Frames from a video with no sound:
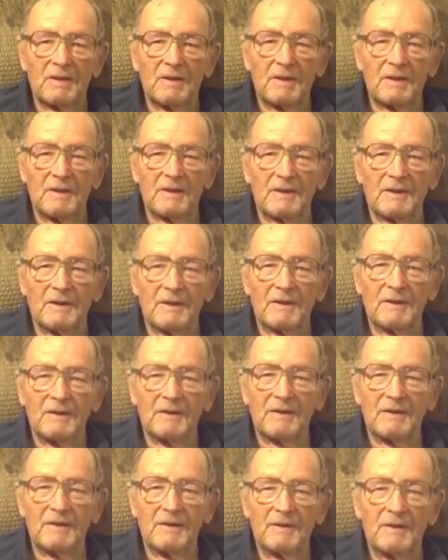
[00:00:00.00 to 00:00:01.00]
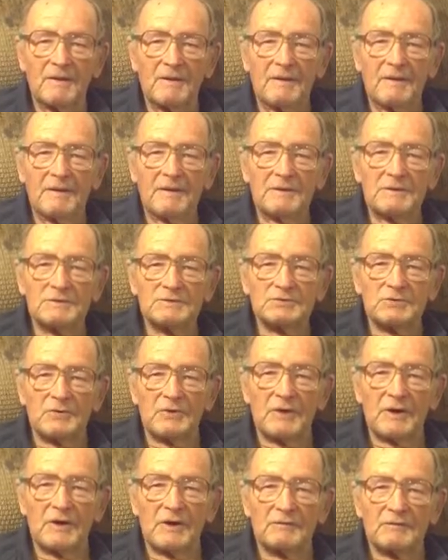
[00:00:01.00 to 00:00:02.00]
And sure
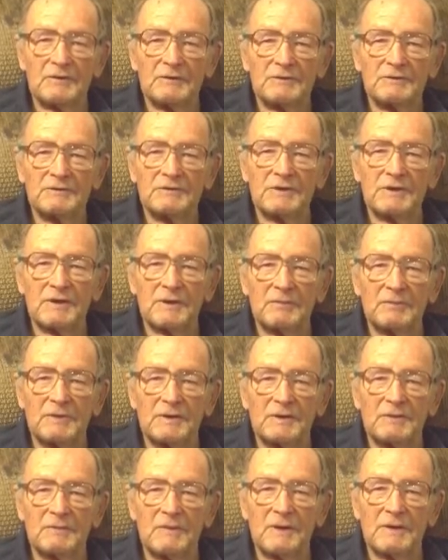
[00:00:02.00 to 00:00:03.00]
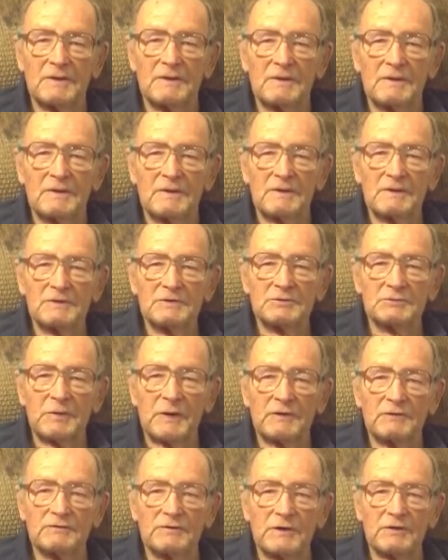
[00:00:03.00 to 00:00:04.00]
enough, it was Tip.
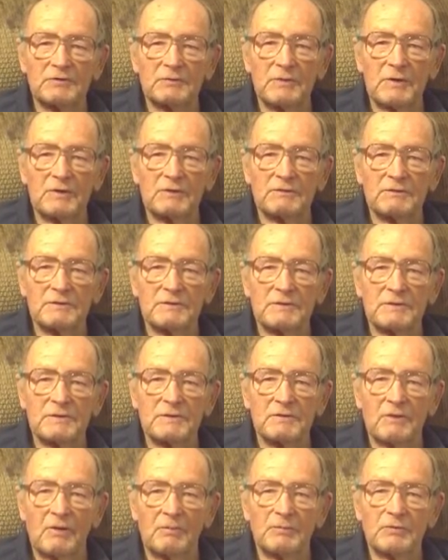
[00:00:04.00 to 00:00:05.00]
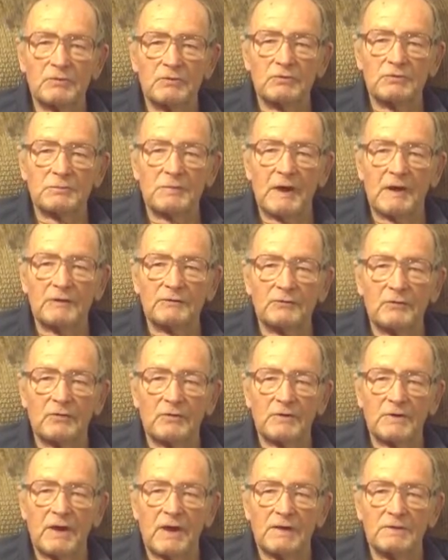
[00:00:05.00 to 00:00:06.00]
Spent 6 months up through Spanish
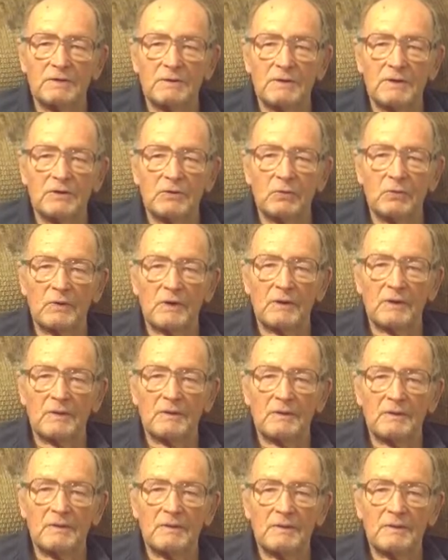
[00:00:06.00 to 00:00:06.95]
Fork Canyon in the winter.